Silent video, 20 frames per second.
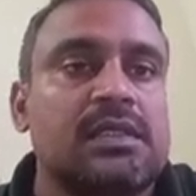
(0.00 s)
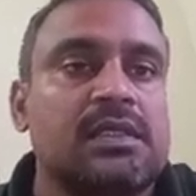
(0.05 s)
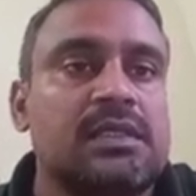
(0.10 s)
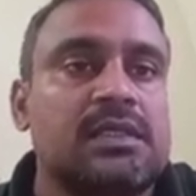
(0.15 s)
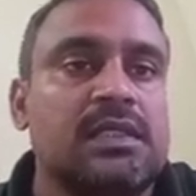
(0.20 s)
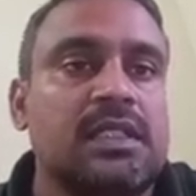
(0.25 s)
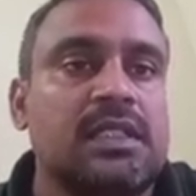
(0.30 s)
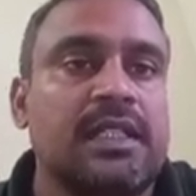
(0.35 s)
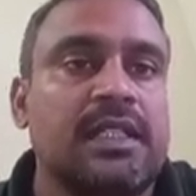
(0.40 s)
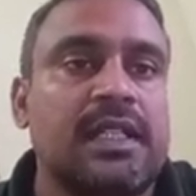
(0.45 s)

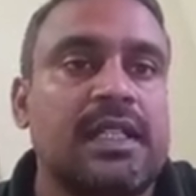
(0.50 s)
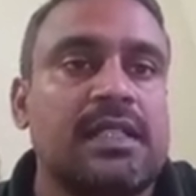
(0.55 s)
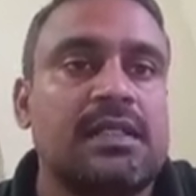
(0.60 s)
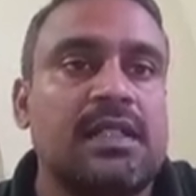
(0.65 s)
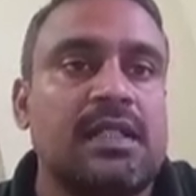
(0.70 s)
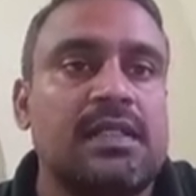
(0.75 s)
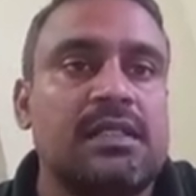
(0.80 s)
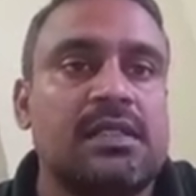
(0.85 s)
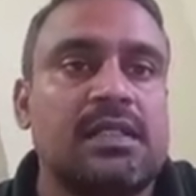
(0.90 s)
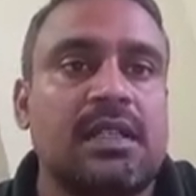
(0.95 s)
Then the
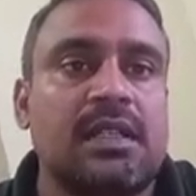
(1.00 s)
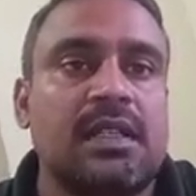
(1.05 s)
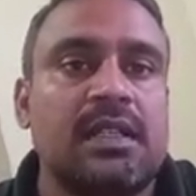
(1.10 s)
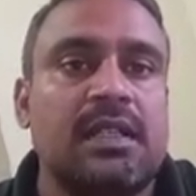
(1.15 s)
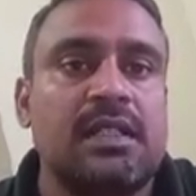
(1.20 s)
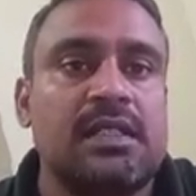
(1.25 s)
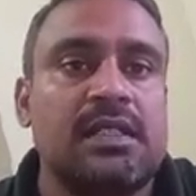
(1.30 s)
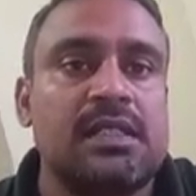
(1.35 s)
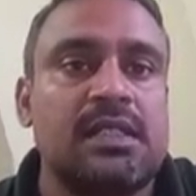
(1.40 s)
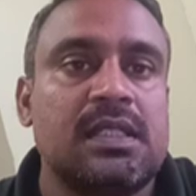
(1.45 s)
crystalline
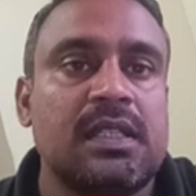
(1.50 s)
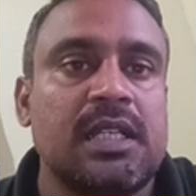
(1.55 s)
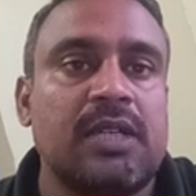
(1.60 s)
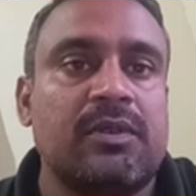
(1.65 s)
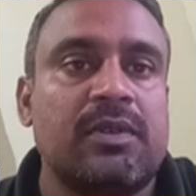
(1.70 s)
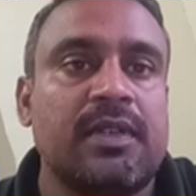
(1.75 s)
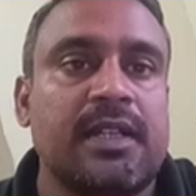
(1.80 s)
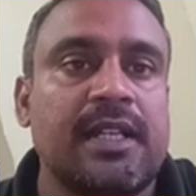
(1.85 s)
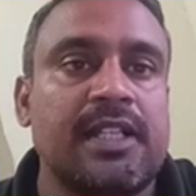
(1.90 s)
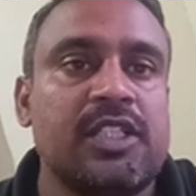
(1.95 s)
solids have
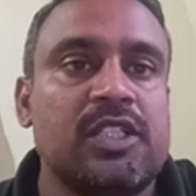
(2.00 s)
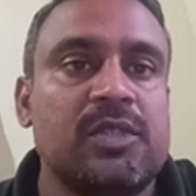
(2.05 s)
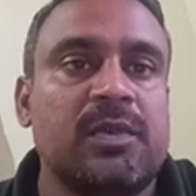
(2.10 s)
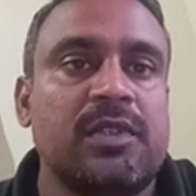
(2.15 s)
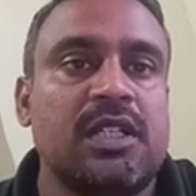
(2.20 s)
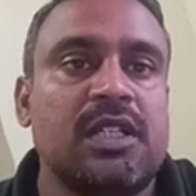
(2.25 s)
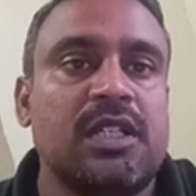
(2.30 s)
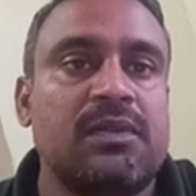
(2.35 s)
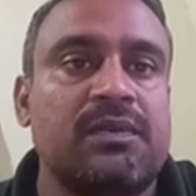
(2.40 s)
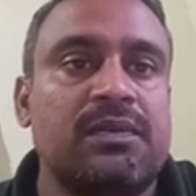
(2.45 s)

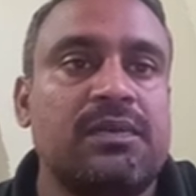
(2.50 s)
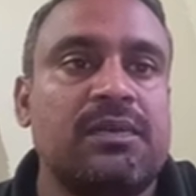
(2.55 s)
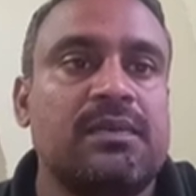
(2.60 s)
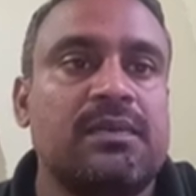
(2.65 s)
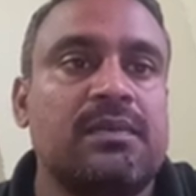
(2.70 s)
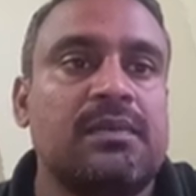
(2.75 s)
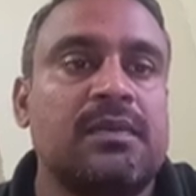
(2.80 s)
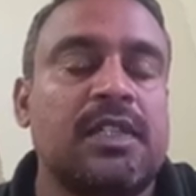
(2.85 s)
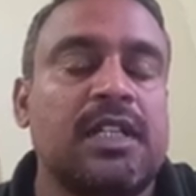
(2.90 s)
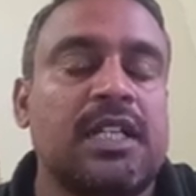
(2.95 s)
arrangement of
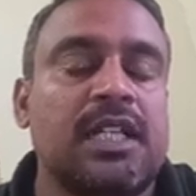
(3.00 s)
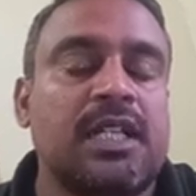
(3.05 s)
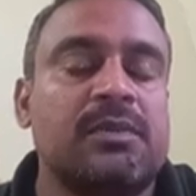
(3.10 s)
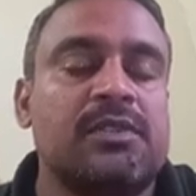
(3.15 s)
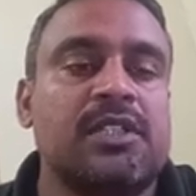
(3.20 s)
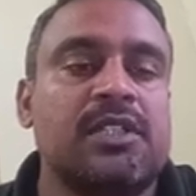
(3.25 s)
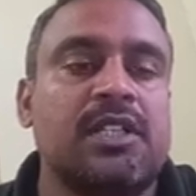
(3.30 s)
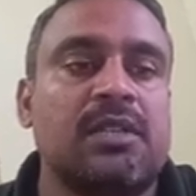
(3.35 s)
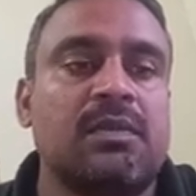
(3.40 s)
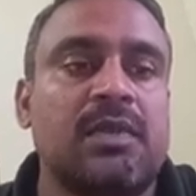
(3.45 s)

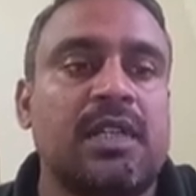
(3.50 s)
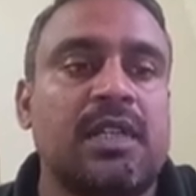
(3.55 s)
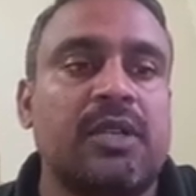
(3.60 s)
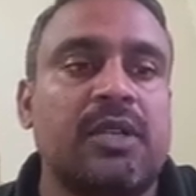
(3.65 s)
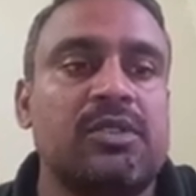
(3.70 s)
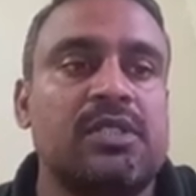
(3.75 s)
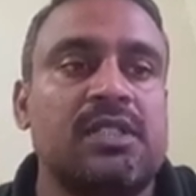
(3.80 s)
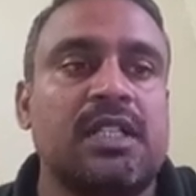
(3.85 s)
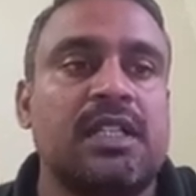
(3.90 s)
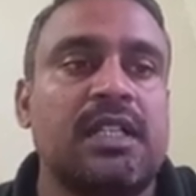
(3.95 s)
atoms or
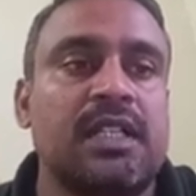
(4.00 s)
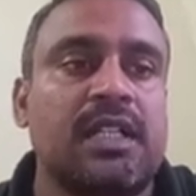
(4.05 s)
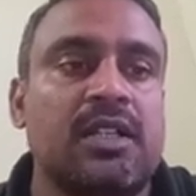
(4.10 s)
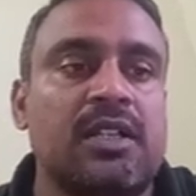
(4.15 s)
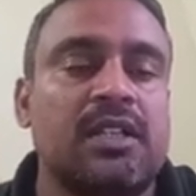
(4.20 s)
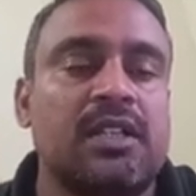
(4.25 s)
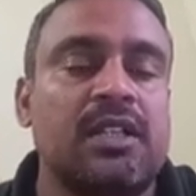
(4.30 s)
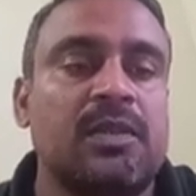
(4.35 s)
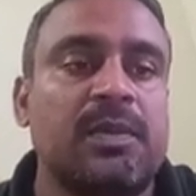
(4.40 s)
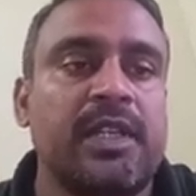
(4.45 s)
molecules in a
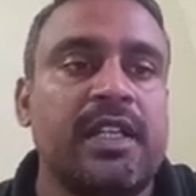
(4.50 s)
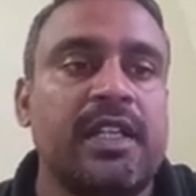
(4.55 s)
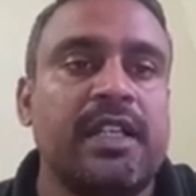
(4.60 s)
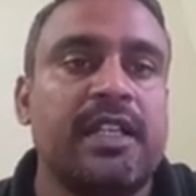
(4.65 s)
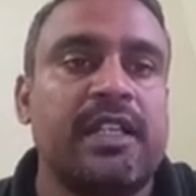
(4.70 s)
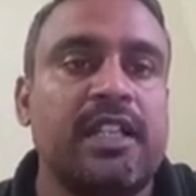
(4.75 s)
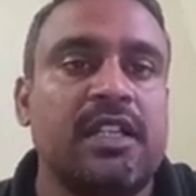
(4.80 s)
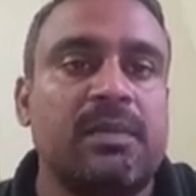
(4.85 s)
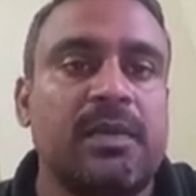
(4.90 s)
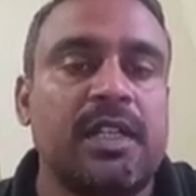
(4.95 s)
regular and
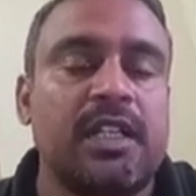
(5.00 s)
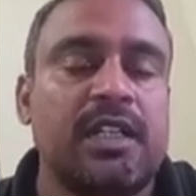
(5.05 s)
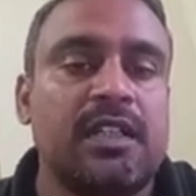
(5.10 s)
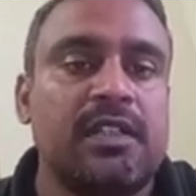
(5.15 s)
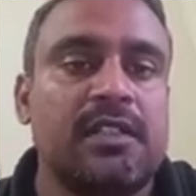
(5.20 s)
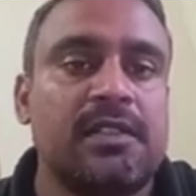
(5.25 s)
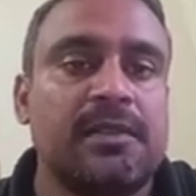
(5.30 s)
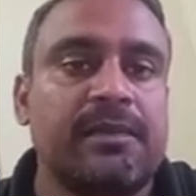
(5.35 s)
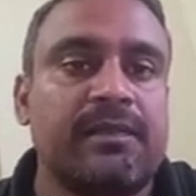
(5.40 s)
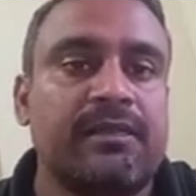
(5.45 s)
periodic manner.
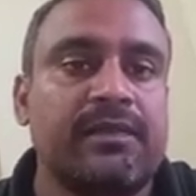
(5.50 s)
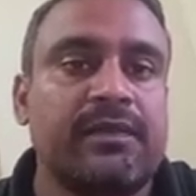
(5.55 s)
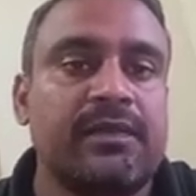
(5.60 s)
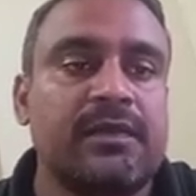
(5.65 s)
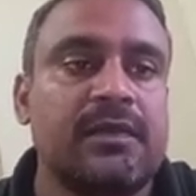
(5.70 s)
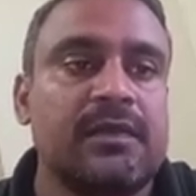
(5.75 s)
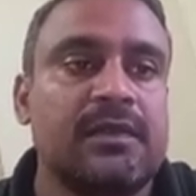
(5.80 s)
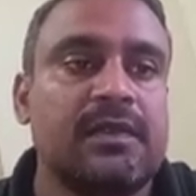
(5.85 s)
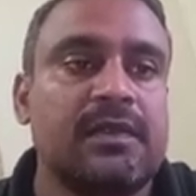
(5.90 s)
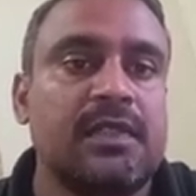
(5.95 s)

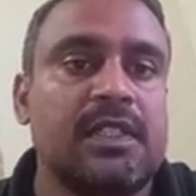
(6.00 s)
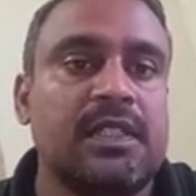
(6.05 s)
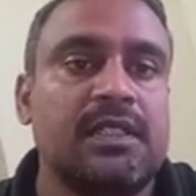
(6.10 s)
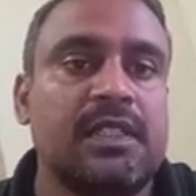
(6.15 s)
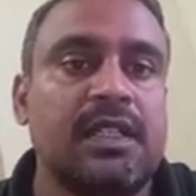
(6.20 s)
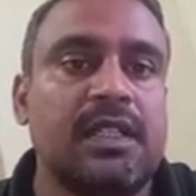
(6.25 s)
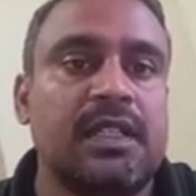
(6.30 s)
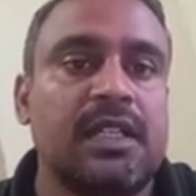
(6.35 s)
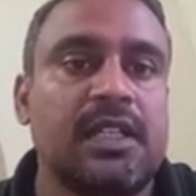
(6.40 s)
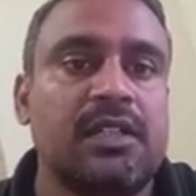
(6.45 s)
Then
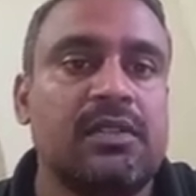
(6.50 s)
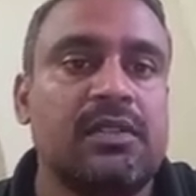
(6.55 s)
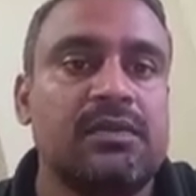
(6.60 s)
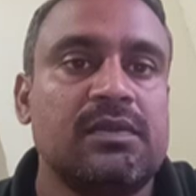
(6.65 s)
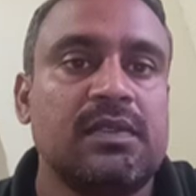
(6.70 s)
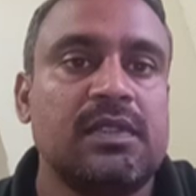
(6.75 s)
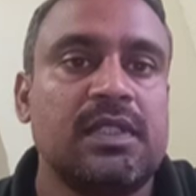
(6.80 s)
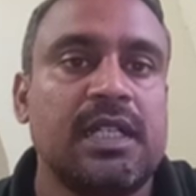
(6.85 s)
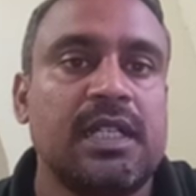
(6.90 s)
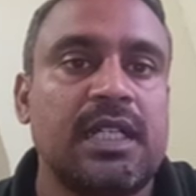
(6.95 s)
they
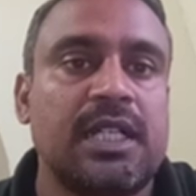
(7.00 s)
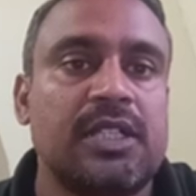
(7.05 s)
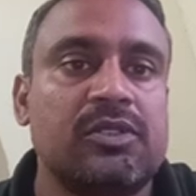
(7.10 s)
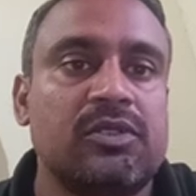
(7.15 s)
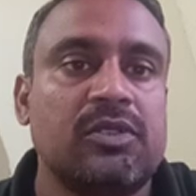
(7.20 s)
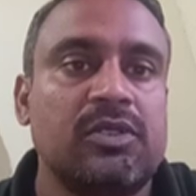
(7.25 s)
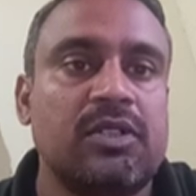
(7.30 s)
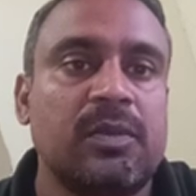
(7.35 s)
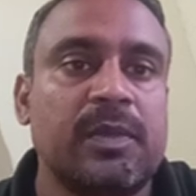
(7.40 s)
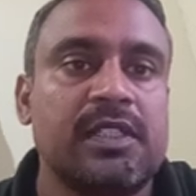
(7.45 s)
have
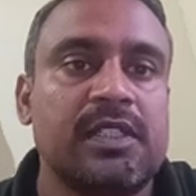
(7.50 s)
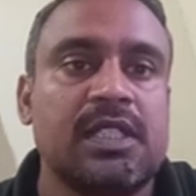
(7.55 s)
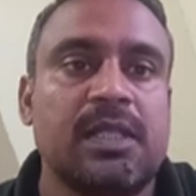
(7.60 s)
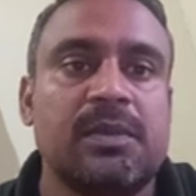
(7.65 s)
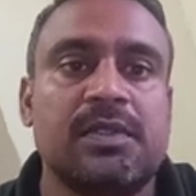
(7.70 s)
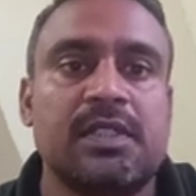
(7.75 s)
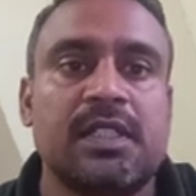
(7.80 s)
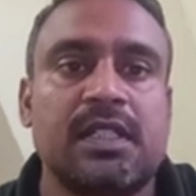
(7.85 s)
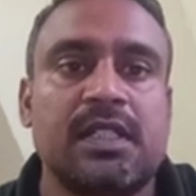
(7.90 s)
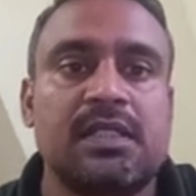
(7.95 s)
anisotropic
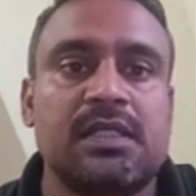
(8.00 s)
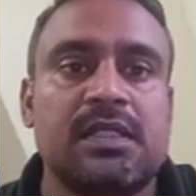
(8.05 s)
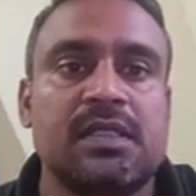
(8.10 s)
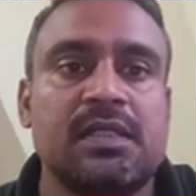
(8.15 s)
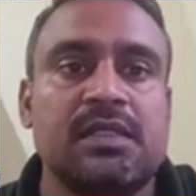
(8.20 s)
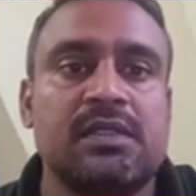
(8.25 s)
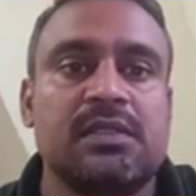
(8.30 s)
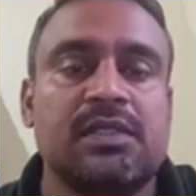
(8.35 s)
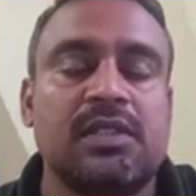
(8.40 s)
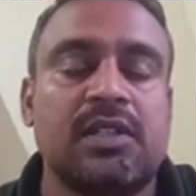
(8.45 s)
substance,
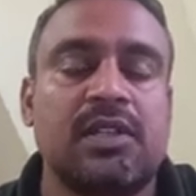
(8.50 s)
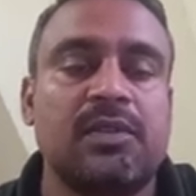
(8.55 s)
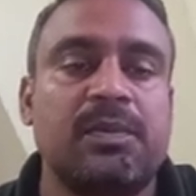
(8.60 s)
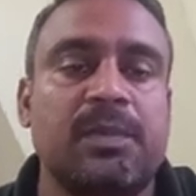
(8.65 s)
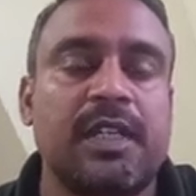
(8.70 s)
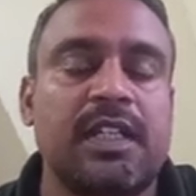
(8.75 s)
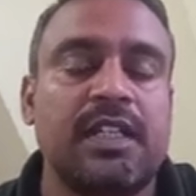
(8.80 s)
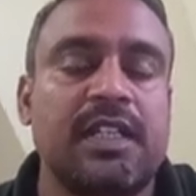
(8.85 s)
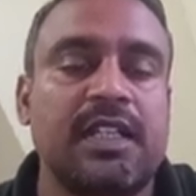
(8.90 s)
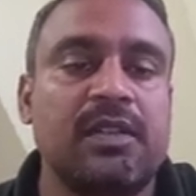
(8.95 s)
sharp
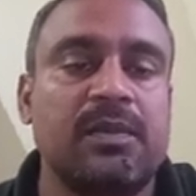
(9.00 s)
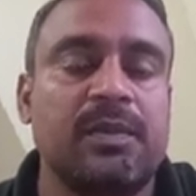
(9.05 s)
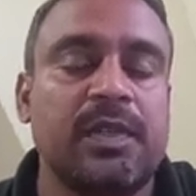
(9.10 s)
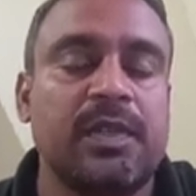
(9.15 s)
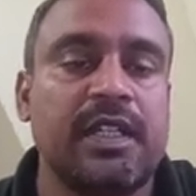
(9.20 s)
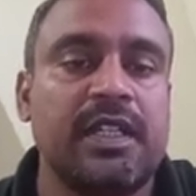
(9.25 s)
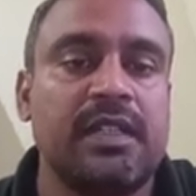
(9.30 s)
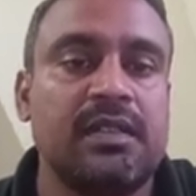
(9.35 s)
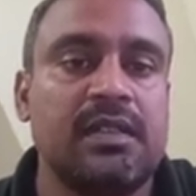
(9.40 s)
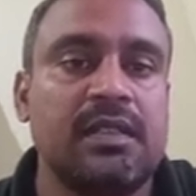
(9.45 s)
melting
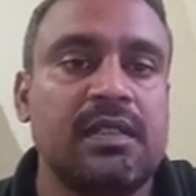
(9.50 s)
point,